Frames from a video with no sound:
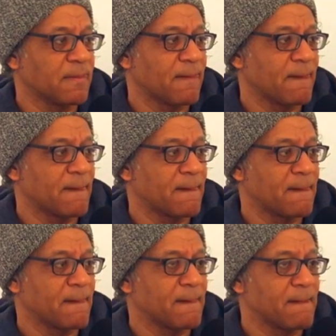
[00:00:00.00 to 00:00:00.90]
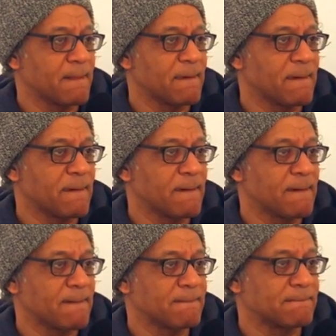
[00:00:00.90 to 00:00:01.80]

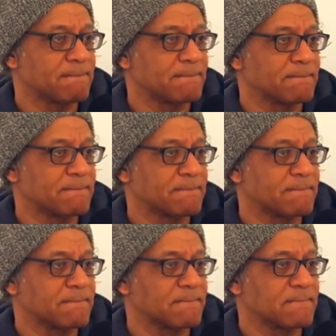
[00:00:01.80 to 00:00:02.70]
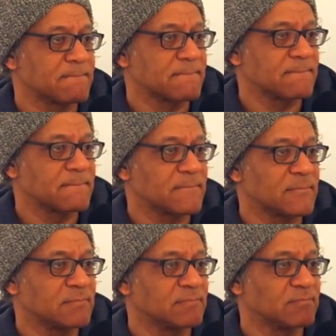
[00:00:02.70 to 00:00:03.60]

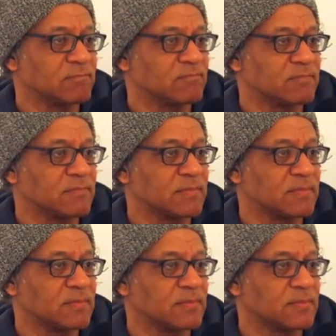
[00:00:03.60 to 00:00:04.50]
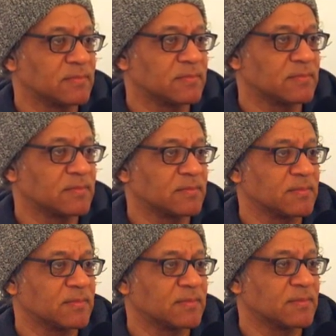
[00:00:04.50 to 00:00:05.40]

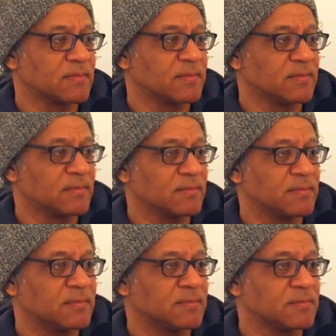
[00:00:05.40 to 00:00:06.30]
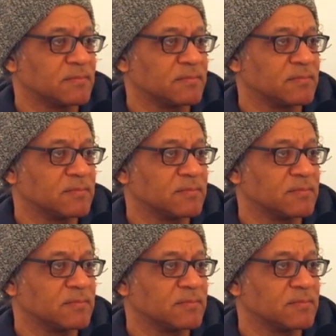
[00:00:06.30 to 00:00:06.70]
(not speaking)